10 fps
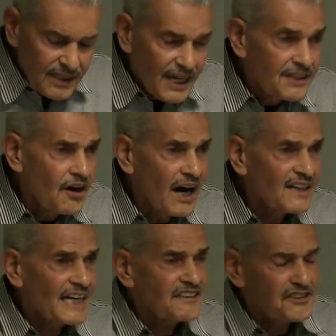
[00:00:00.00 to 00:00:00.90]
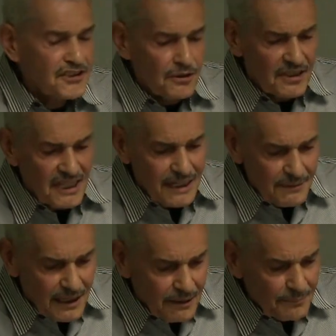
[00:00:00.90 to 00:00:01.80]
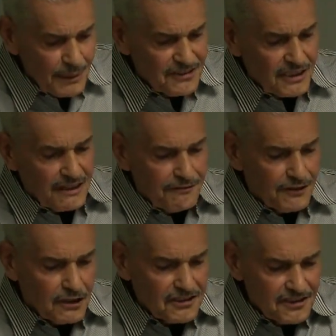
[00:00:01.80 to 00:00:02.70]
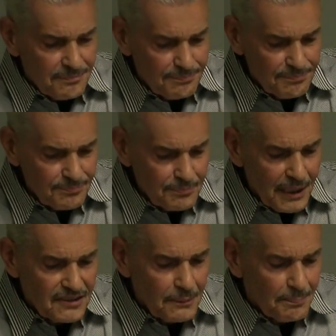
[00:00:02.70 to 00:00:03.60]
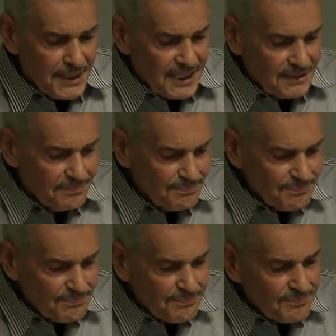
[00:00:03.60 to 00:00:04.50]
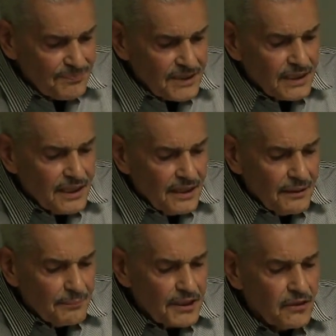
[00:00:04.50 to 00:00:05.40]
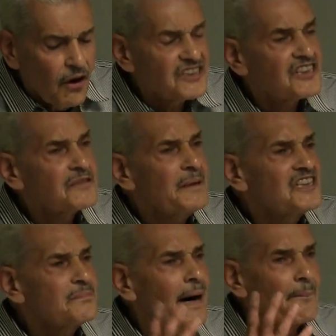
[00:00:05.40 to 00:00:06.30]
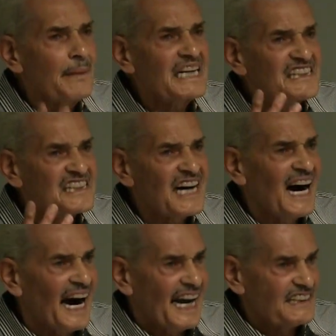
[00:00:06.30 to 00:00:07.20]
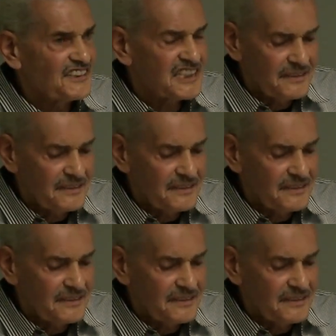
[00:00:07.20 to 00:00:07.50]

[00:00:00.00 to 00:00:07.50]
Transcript: you know, I like the story that I uh, mentioned at first about the bee because it speaks about many signs.